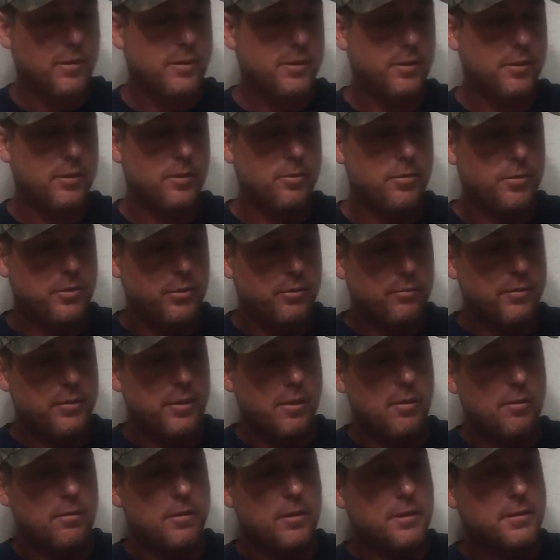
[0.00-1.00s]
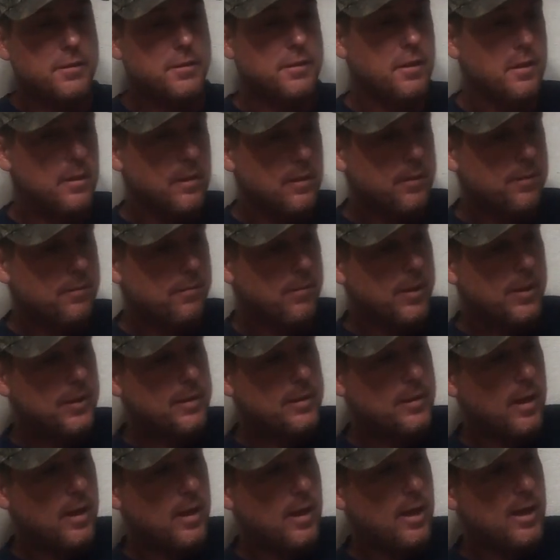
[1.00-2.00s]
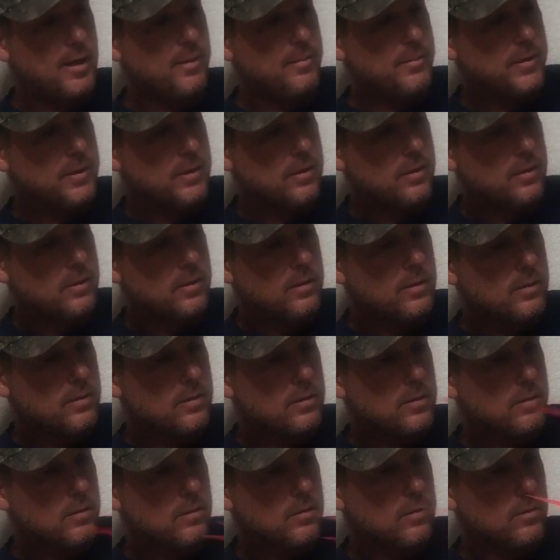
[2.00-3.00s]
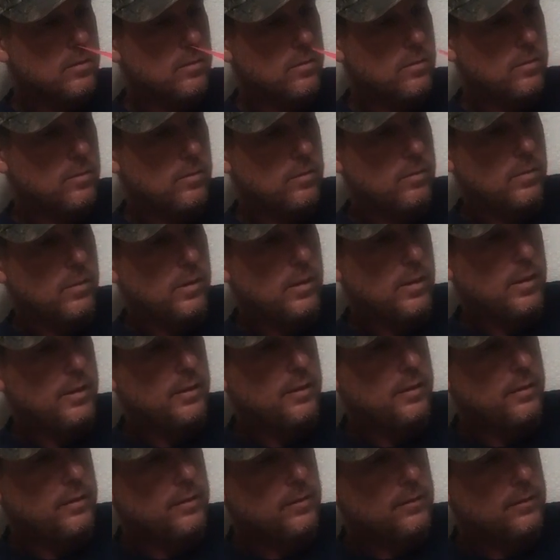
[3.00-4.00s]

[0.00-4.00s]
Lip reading: what you do is you turn this 3 times. 1,